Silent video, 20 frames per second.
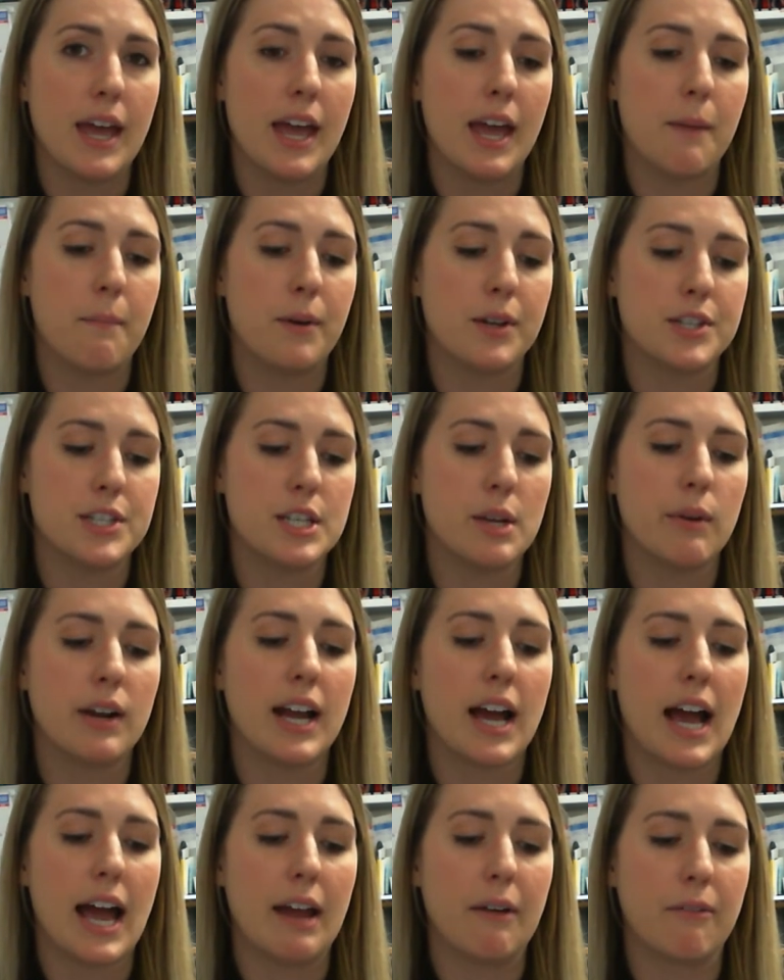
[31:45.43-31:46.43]
it puts you at a
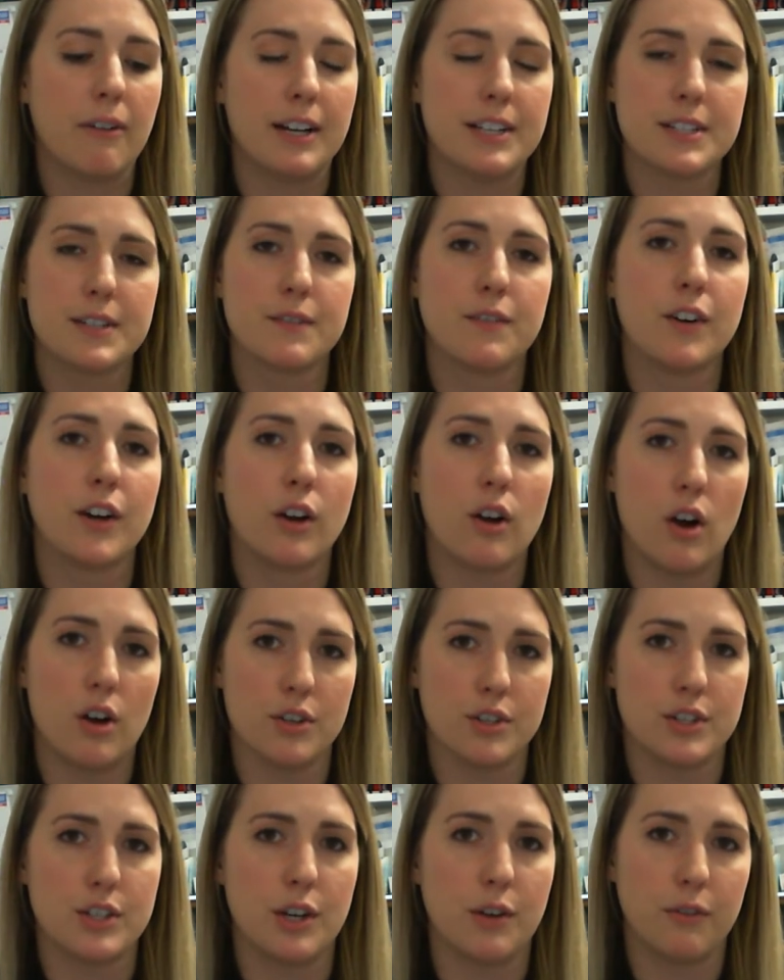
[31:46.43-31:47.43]
high risk for
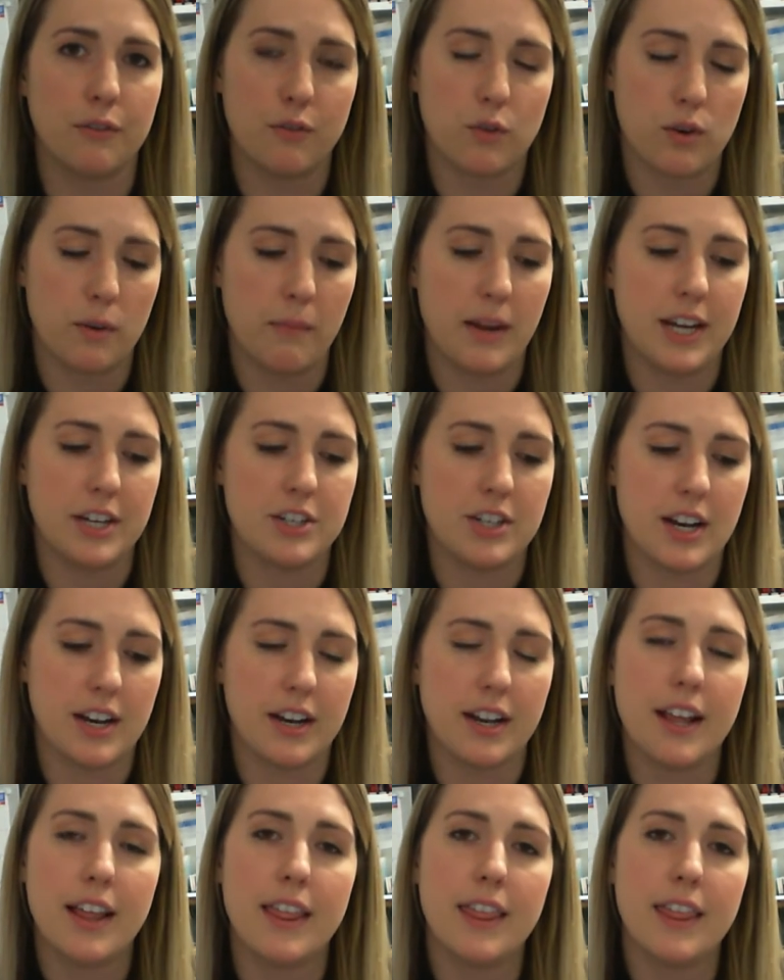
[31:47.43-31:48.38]
gallstone formation.